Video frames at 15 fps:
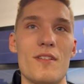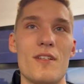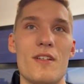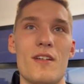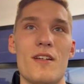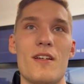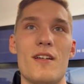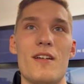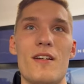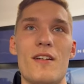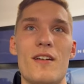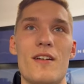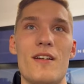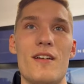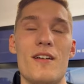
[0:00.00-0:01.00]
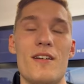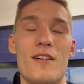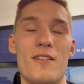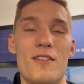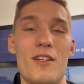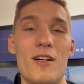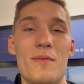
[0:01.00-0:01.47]
Uh,
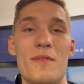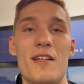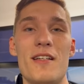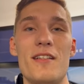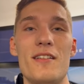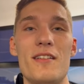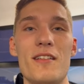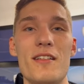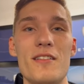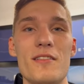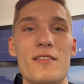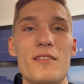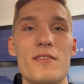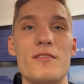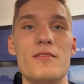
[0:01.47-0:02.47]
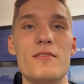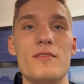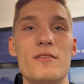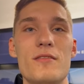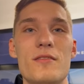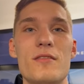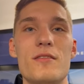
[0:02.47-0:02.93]
top 10 at least.
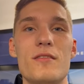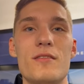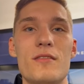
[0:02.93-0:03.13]
Why?